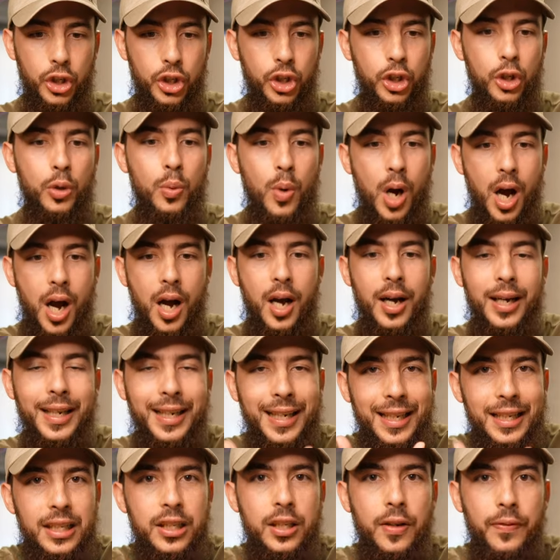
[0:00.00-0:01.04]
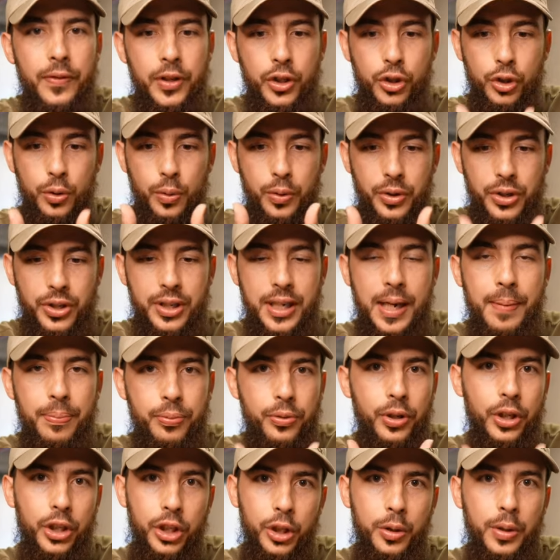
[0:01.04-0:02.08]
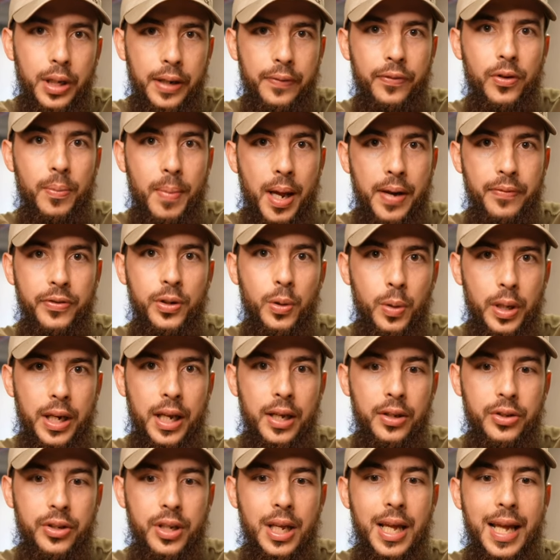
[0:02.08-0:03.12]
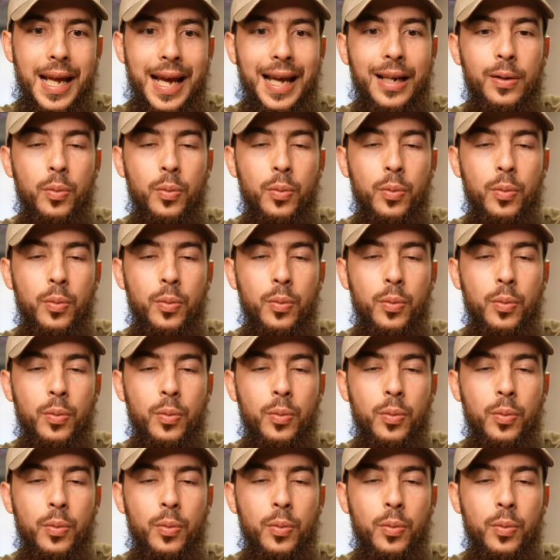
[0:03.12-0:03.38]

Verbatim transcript: you are an individual separate unit from everyone else,